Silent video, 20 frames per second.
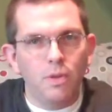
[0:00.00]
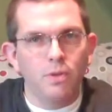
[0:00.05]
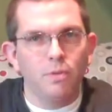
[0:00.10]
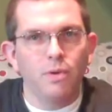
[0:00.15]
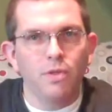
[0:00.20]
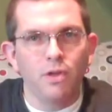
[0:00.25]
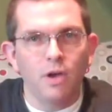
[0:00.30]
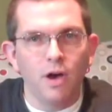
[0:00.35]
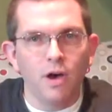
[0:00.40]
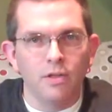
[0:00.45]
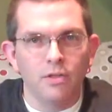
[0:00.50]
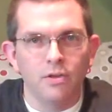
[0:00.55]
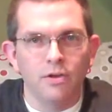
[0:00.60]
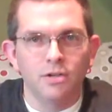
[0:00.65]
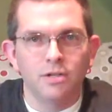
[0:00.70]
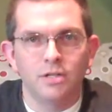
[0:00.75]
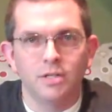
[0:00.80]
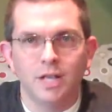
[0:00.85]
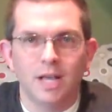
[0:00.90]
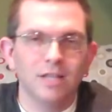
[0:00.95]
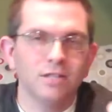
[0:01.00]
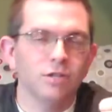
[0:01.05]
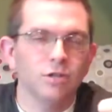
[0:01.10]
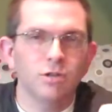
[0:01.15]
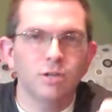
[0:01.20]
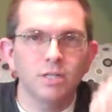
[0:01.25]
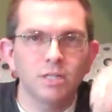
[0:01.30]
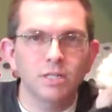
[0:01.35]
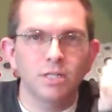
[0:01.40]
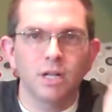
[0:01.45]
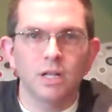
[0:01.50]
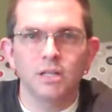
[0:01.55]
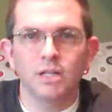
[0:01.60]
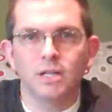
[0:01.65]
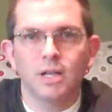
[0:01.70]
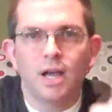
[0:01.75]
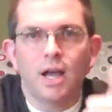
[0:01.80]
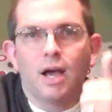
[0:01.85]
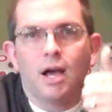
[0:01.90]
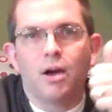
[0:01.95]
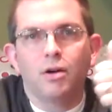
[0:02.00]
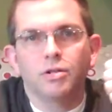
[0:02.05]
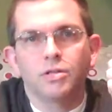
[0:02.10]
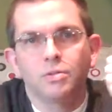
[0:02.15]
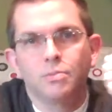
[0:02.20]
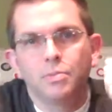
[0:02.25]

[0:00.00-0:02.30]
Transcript: be with others. Not so you can sit on the couch